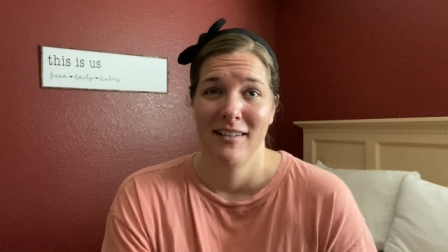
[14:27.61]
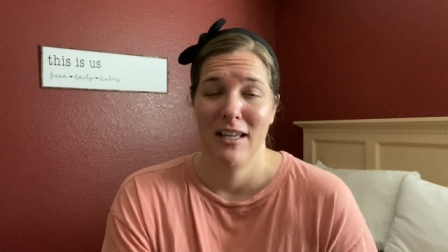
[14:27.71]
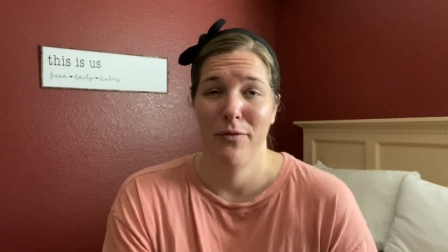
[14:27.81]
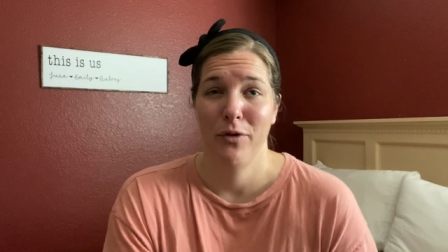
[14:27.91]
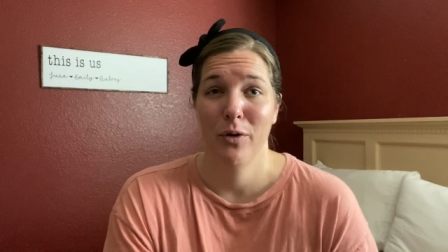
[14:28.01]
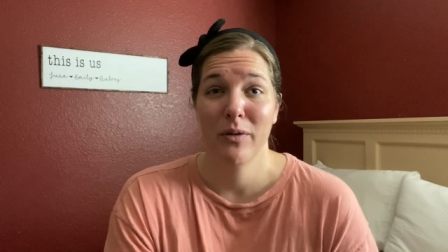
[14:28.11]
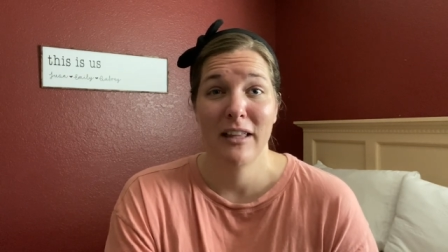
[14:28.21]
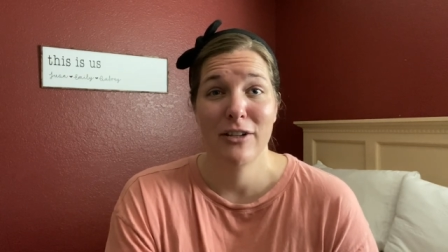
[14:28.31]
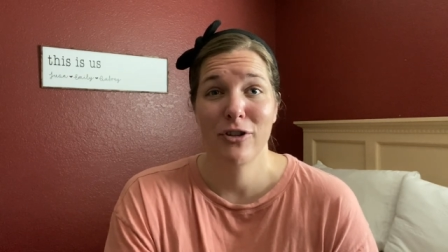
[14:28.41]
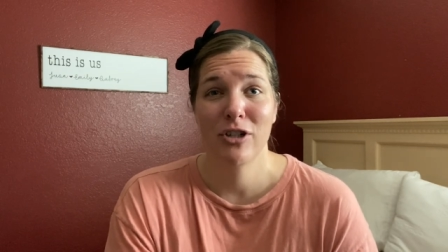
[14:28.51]
If your
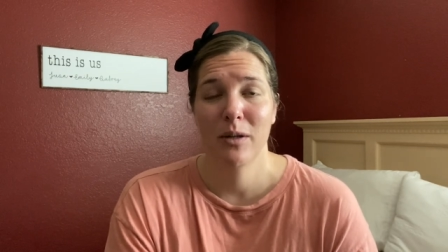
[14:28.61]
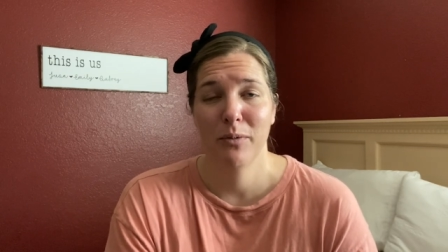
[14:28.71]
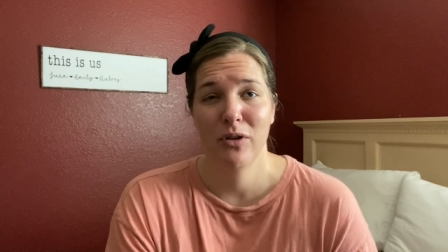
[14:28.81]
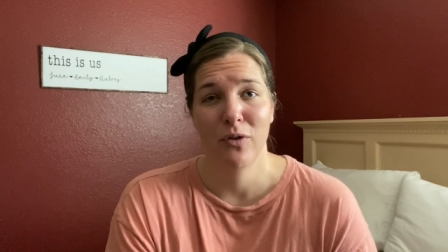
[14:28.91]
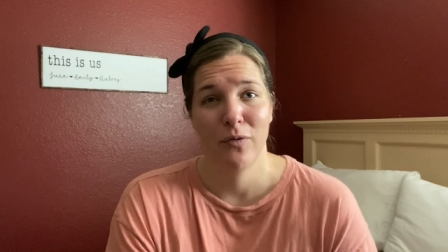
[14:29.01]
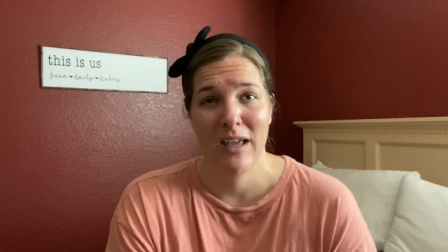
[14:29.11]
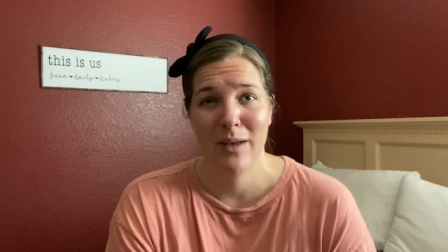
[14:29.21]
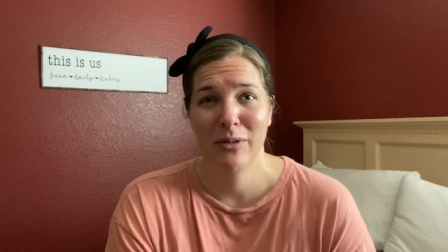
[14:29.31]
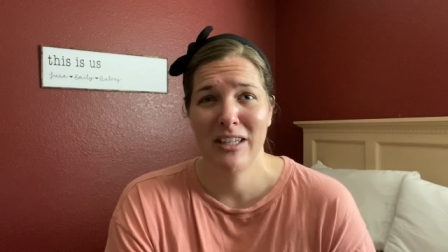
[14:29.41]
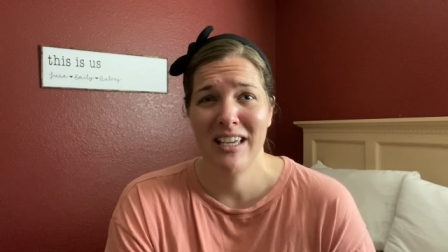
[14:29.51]
relationship with your
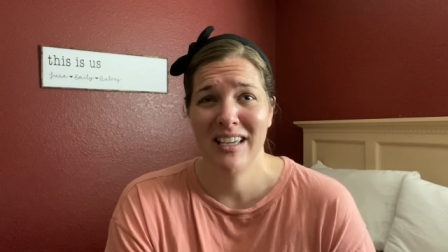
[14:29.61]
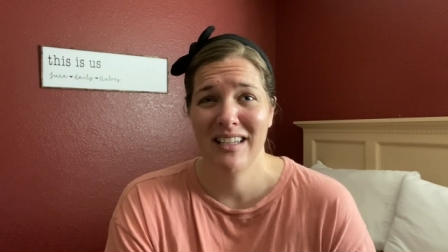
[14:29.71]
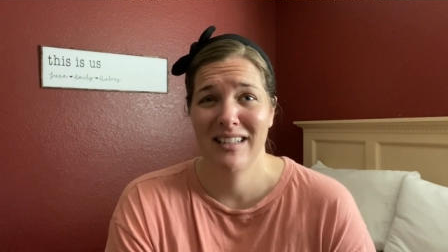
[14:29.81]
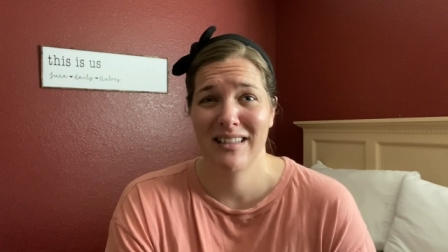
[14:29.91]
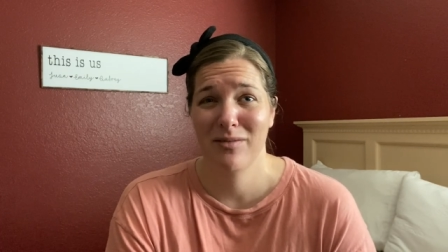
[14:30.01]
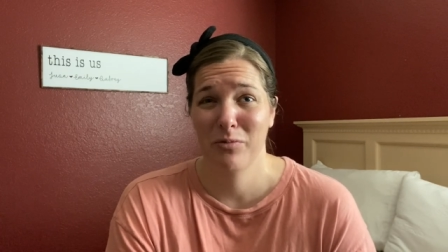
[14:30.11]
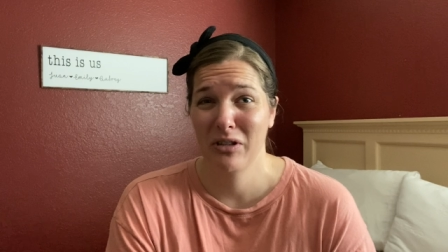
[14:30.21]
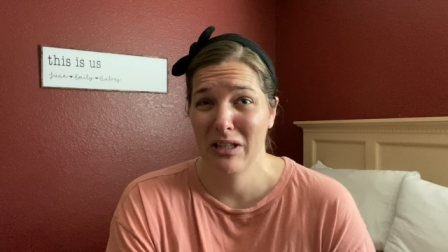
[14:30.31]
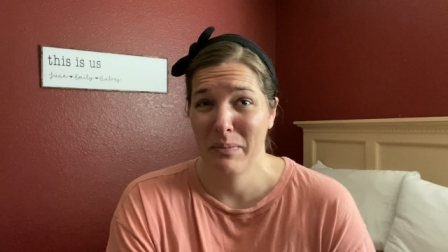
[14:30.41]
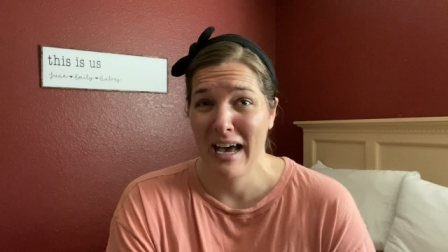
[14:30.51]
family is
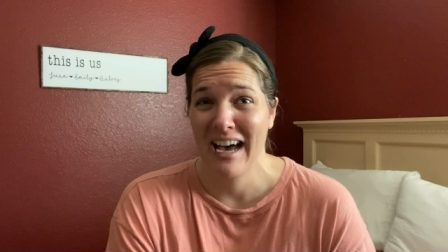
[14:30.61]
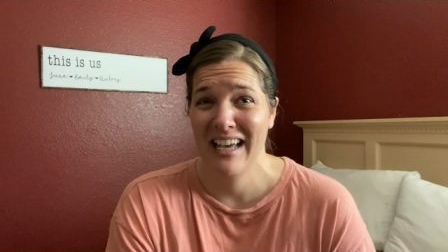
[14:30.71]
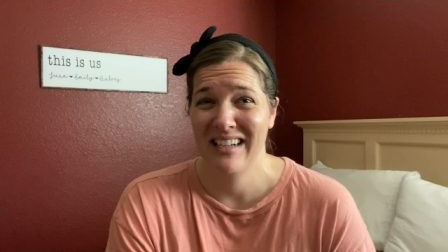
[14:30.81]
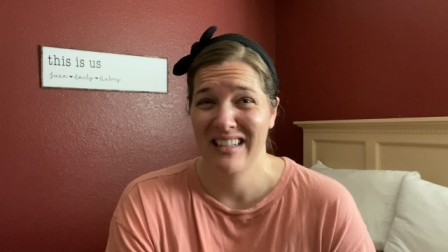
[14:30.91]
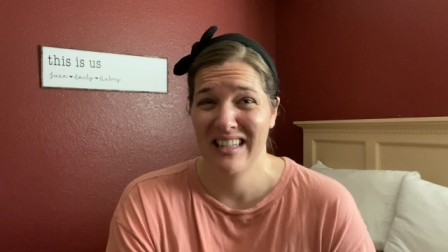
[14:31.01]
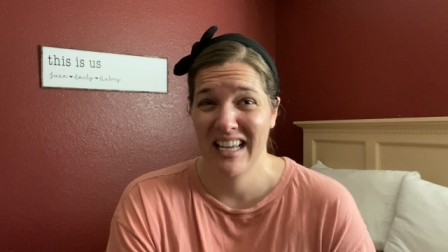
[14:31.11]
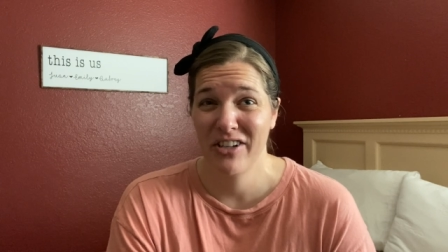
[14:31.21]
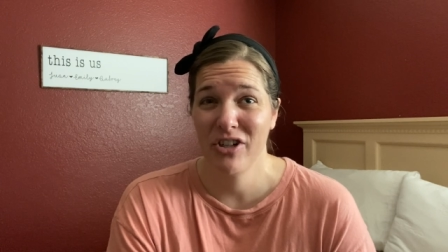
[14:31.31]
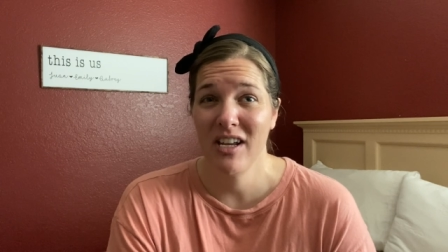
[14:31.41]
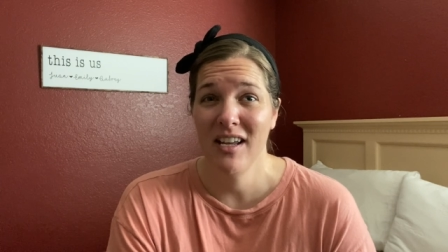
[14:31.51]
really bad and
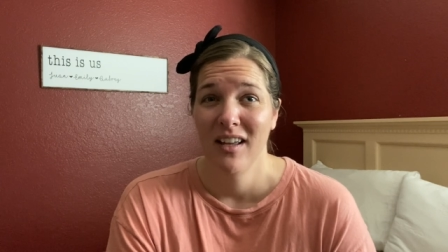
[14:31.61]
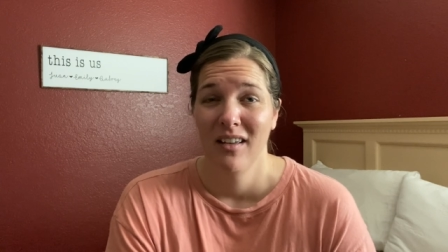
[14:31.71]
sketchy,